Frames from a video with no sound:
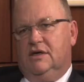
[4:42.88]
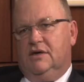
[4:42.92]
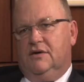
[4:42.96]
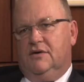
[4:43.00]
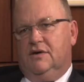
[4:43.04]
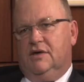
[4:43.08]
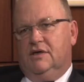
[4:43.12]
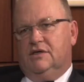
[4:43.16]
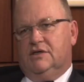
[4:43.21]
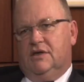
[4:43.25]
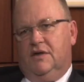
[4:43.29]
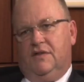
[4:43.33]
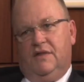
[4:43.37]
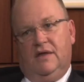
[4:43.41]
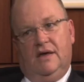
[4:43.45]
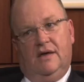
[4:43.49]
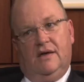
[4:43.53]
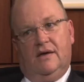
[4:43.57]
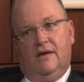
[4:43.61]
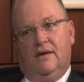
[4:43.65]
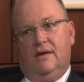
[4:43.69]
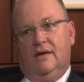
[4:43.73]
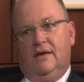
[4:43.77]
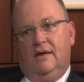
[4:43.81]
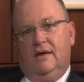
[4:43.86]
areas. I
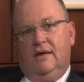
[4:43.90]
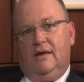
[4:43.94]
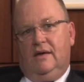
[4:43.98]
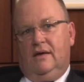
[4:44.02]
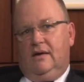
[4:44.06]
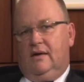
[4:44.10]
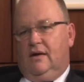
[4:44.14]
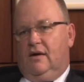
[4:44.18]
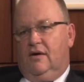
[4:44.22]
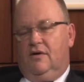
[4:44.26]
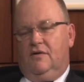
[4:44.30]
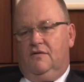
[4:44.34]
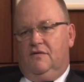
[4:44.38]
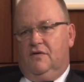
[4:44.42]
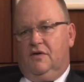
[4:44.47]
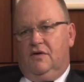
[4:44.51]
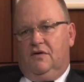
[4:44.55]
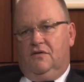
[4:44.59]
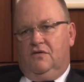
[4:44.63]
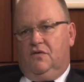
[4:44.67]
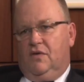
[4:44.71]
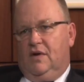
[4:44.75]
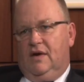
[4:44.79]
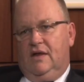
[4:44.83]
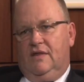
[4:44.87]
think over
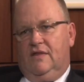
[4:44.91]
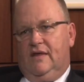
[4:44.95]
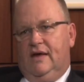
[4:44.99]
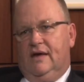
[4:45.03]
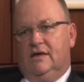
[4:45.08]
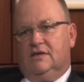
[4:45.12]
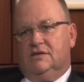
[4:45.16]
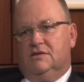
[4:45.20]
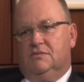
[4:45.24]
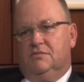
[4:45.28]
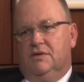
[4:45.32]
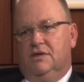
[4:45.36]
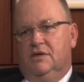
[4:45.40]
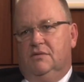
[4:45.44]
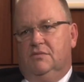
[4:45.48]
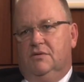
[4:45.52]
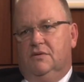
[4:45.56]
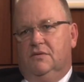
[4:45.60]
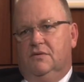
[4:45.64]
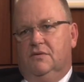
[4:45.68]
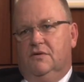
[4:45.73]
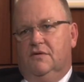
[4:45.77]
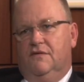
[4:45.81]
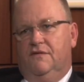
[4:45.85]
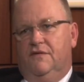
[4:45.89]
twenty thousand
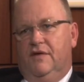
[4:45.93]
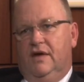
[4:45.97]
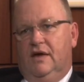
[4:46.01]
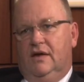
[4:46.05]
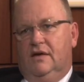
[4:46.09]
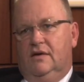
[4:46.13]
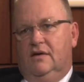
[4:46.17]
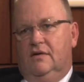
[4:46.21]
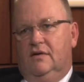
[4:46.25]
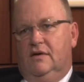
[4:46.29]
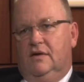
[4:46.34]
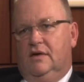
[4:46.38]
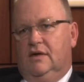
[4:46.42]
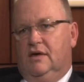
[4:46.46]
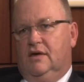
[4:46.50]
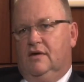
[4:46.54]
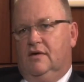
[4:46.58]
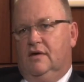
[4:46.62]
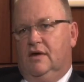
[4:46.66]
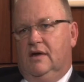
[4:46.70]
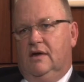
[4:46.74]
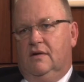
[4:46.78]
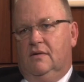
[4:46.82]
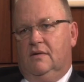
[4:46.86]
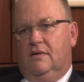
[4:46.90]
people were affected
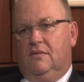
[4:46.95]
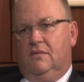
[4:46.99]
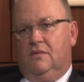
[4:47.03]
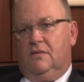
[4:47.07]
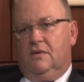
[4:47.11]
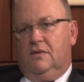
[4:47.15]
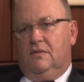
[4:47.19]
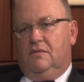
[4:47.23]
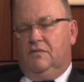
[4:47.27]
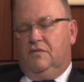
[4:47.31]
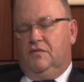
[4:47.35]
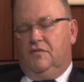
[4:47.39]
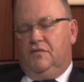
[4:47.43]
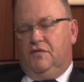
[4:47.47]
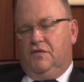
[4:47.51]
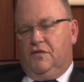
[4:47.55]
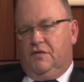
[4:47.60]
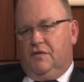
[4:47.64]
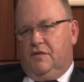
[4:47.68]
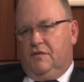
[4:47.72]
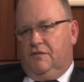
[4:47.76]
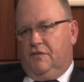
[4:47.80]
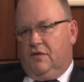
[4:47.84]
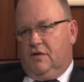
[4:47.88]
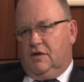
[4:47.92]
uh, at
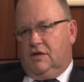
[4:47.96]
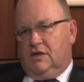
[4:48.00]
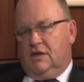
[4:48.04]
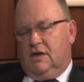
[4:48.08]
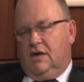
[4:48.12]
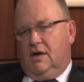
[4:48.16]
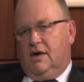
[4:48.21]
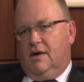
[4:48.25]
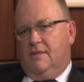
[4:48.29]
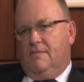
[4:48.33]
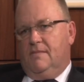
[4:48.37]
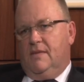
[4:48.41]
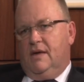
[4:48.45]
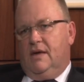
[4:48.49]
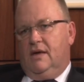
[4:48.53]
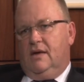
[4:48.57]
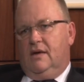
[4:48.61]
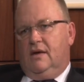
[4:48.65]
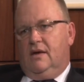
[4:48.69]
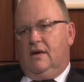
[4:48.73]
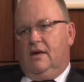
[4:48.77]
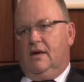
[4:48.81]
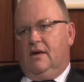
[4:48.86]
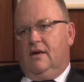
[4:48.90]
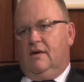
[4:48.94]
For, for a time
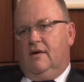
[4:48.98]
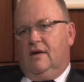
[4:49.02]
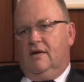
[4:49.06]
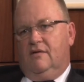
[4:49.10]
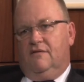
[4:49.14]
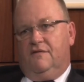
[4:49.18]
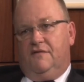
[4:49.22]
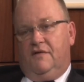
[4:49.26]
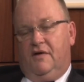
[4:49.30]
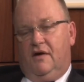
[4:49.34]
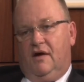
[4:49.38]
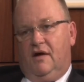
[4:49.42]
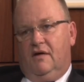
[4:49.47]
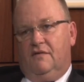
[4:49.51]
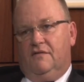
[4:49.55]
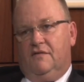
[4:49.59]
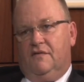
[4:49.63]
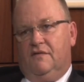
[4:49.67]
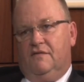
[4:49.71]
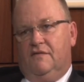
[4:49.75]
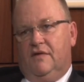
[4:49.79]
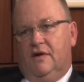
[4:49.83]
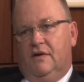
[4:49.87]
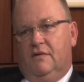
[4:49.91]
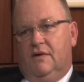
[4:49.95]
uh, in five
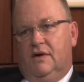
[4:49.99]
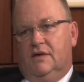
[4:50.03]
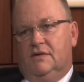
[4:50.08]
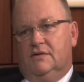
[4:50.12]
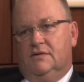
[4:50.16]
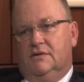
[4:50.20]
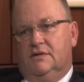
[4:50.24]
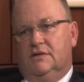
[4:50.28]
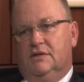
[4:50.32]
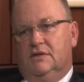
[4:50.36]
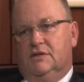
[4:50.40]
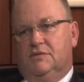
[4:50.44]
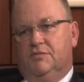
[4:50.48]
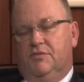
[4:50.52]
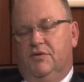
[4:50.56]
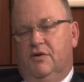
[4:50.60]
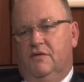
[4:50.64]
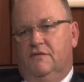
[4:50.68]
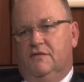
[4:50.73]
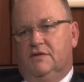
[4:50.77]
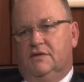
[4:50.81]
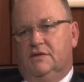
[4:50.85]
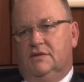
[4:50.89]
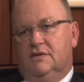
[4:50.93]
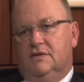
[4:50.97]
of Vanuatu's six
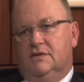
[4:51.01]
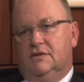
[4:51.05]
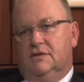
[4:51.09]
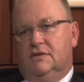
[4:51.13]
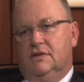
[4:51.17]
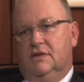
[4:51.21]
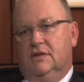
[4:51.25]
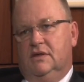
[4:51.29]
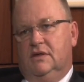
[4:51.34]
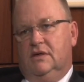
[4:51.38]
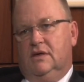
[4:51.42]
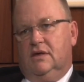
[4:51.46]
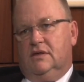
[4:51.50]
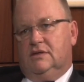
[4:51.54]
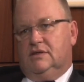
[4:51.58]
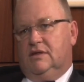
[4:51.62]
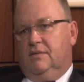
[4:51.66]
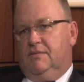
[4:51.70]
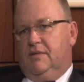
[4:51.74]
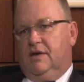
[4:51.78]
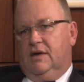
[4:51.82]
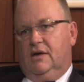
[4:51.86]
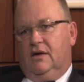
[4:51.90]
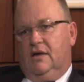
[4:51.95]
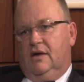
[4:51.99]
provinces.
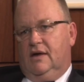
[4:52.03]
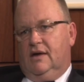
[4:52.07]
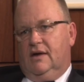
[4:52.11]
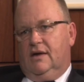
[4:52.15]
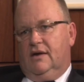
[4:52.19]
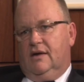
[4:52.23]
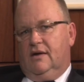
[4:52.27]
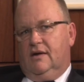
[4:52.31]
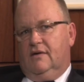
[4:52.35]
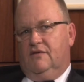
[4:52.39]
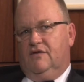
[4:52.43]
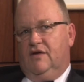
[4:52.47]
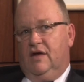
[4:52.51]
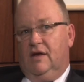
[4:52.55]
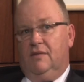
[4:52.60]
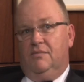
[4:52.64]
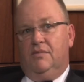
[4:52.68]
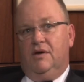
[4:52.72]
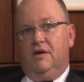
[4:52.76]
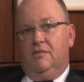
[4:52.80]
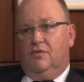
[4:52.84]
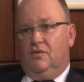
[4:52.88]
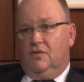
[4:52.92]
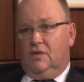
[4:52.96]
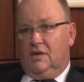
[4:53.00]
Something like uh, ten
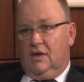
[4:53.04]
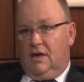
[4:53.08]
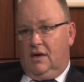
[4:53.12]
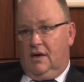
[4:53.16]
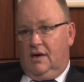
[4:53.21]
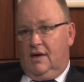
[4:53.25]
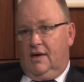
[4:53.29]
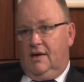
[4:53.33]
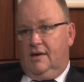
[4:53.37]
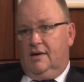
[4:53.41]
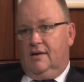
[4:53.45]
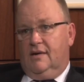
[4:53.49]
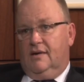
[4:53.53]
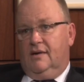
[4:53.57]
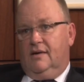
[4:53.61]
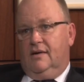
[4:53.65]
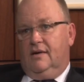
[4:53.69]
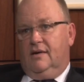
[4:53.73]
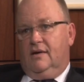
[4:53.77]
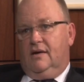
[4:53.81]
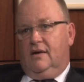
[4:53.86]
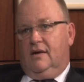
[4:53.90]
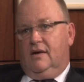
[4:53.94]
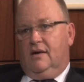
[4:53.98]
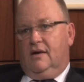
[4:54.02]
people died.
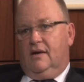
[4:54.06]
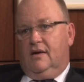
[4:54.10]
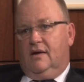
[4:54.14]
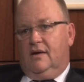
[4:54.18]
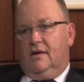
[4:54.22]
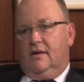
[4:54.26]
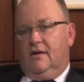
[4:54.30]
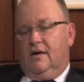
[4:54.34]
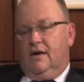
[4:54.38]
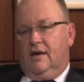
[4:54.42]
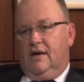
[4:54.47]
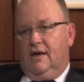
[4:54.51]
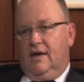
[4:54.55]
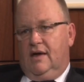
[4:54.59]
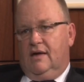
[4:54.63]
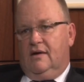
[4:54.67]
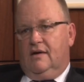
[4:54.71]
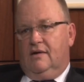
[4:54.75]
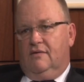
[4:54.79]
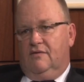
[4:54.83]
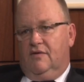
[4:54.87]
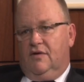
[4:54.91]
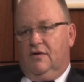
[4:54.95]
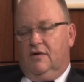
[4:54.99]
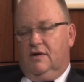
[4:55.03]
Uh, again,
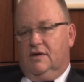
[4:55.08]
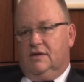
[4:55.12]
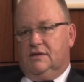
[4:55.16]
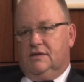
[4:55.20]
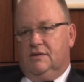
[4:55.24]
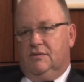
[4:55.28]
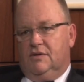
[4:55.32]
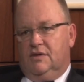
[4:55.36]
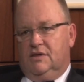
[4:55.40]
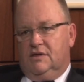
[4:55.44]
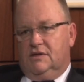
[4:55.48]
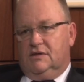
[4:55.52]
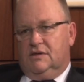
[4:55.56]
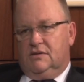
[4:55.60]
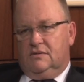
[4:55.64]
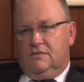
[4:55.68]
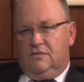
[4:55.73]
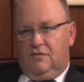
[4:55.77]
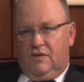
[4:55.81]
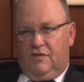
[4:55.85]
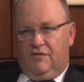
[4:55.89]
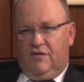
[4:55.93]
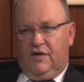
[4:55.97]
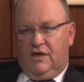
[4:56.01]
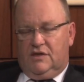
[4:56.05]
in very, some of these
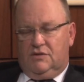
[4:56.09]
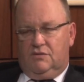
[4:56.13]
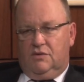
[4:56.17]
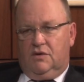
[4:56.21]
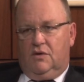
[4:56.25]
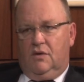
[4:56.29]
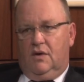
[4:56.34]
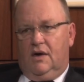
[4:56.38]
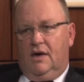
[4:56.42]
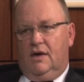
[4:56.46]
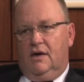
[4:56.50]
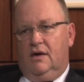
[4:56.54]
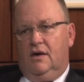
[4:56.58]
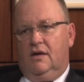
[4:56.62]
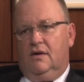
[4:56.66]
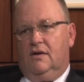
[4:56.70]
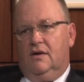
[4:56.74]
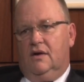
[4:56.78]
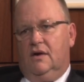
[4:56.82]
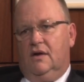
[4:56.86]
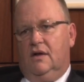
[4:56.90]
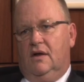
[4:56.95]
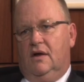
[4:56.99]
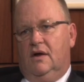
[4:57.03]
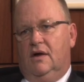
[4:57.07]
effects were quite
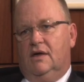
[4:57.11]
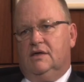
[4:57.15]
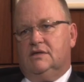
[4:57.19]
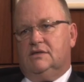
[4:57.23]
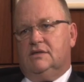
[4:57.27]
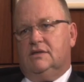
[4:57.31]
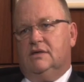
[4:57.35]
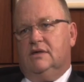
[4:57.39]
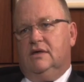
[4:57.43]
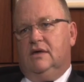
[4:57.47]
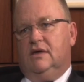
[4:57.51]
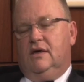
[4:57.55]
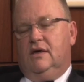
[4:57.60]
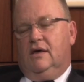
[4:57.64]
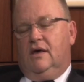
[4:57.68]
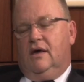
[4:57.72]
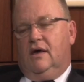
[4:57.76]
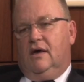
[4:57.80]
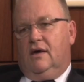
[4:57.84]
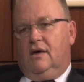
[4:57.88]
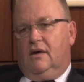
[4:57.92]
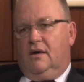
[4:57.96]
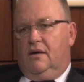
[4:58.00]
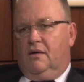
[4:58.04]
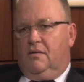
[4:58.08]
localised,
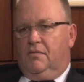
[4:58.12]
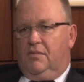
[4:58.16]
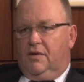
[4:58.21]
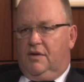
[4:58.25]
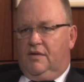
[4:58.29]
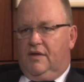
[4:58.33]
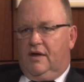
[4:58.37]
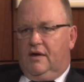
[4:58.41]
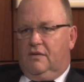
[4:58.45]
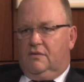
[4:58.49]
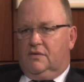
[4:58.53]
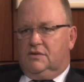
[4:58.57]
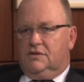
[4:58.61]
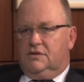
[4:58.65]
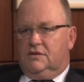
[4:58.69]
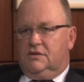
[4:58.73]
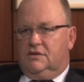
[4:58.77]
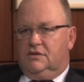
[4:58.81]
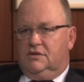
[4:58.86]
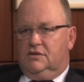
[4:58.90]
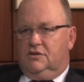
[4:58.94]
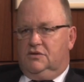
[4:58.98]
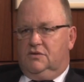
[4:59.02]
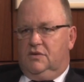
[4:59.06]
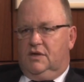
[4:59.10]
uh, but that was the
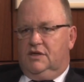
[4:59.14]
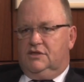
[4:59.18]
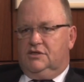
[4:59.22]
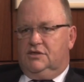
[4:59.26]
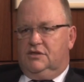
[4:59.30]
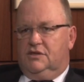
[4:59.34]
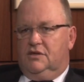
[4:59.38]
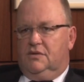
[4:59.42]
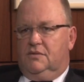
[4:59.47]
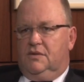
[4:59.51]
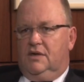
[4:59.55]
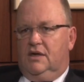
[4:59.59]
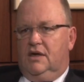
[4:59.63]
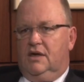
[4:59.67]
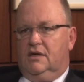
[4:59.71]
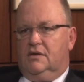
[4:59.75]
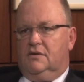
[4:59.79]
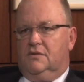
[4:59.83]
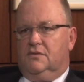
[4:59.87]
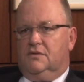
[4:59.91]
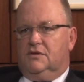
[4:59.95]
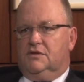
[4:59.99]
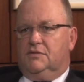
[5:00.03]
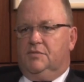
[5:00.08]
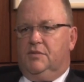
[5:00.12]
situation that we had
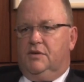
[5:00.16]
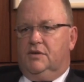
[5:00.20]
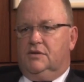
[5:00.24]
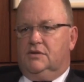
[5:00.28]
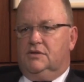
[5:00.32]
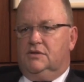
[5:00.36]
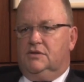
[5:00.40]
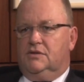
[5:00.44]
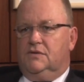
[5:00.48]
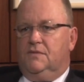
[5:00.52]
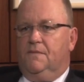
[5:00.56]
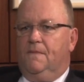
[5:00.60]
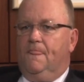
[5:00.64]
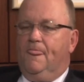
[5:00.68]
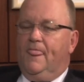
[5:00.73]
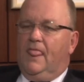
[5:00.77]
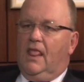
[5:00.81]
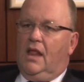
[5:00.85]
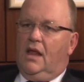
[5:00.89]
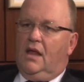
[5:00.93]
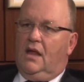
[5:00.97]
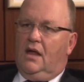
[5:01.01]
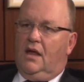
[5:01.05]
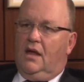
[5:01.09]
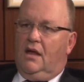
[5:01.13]
to respond to.
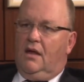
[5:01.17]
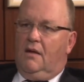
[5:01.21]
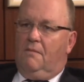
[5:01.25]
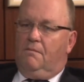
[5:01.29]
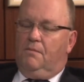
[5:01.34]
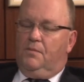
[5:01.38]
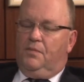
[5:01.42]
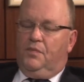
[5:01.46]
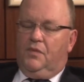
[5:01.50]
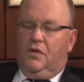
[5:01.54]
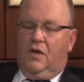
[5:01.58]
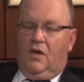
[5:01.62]
Um,